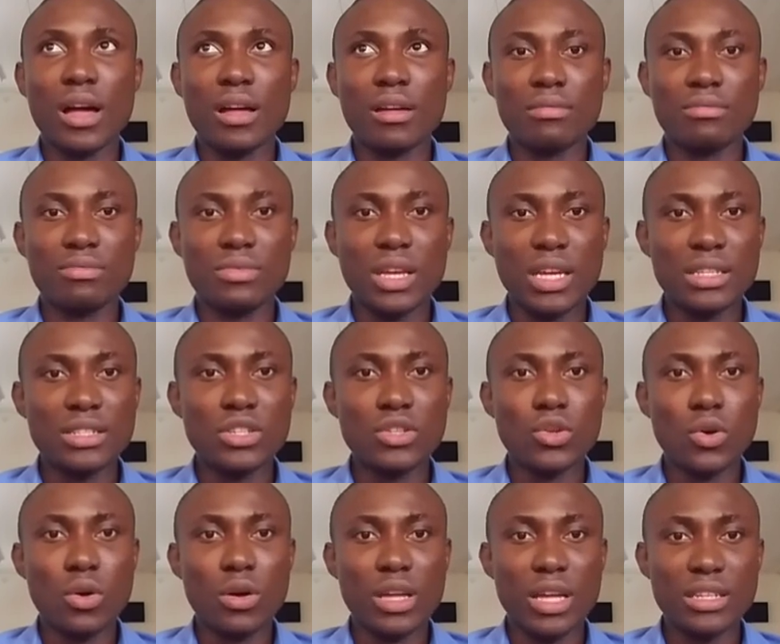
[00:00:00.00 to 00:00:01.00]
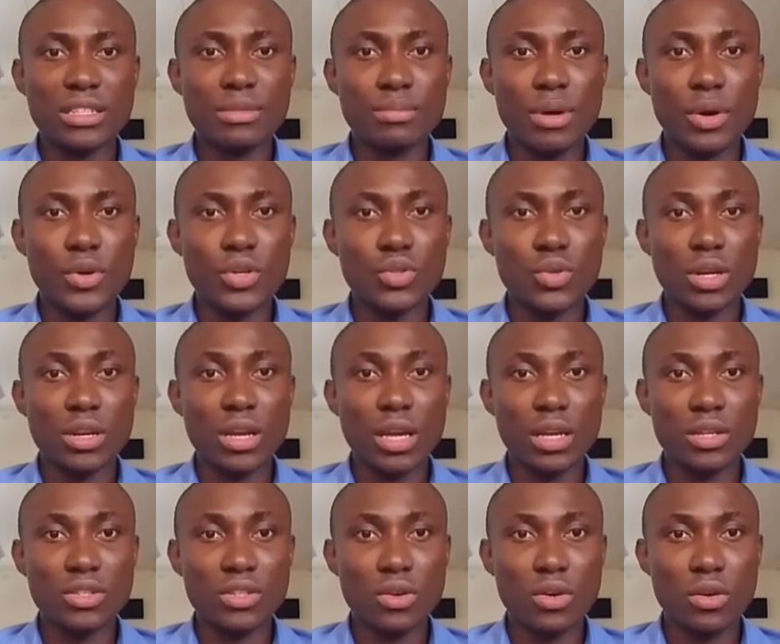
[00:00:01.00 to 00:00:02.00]
dating or getting married to an
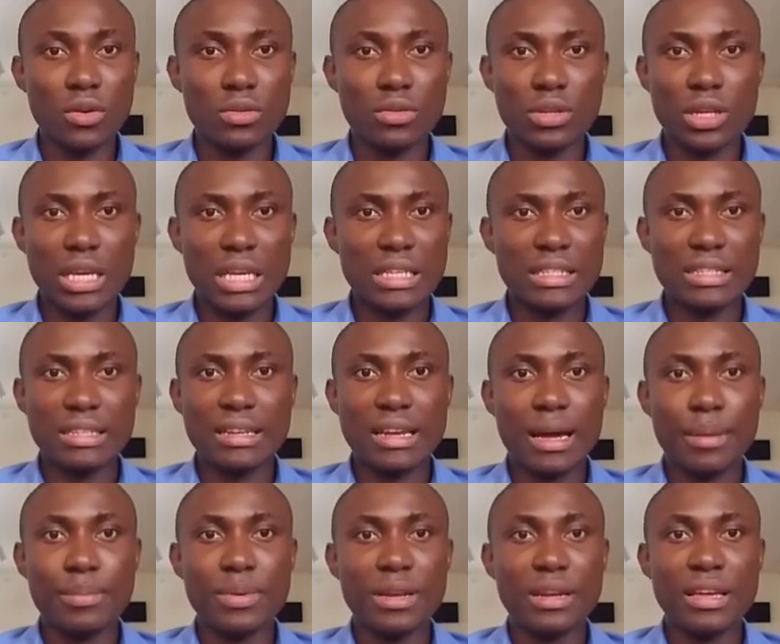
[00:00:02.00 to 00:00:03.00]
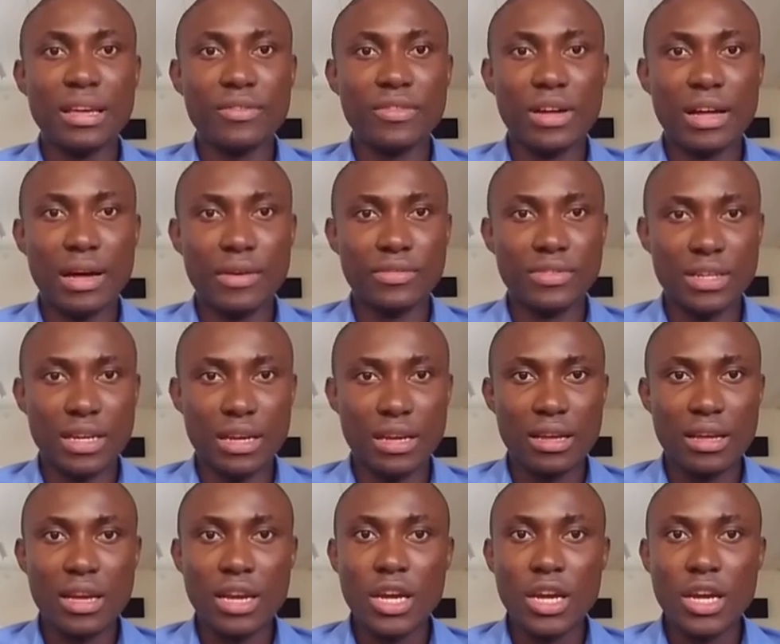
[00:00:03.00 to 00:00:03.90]
ex-con isn't happily ever after.